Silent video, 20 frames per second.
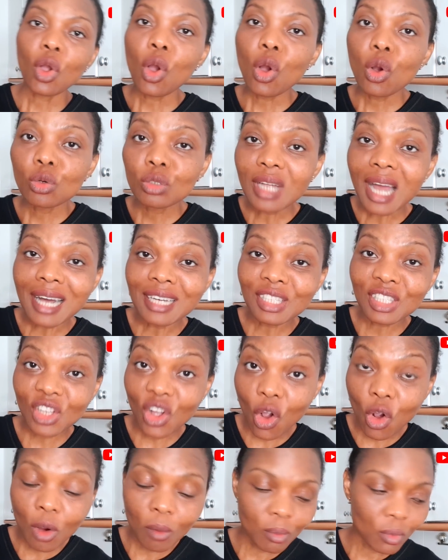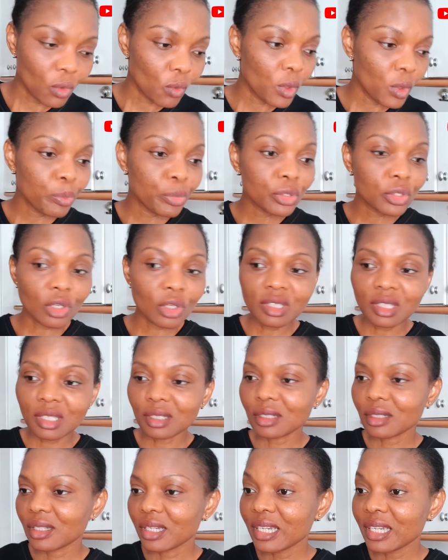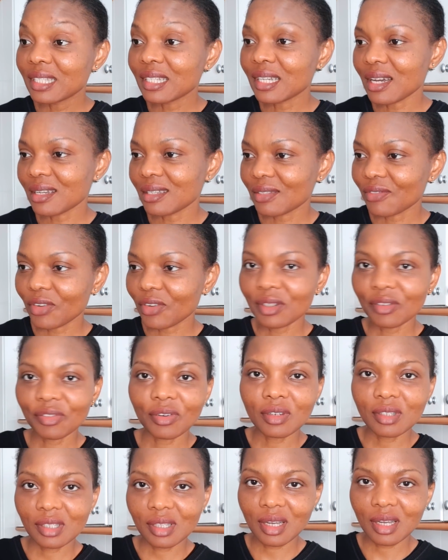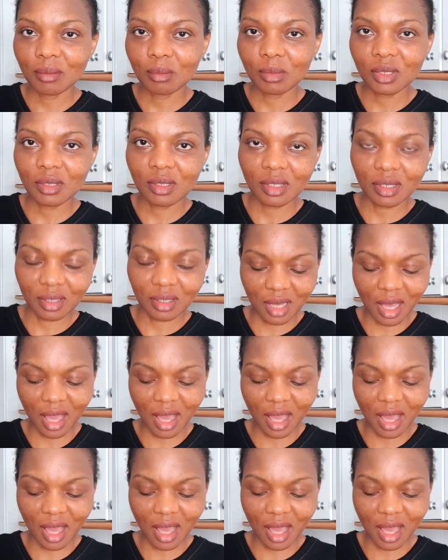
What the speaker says: Cold has come. We put on the heaters for the first time today.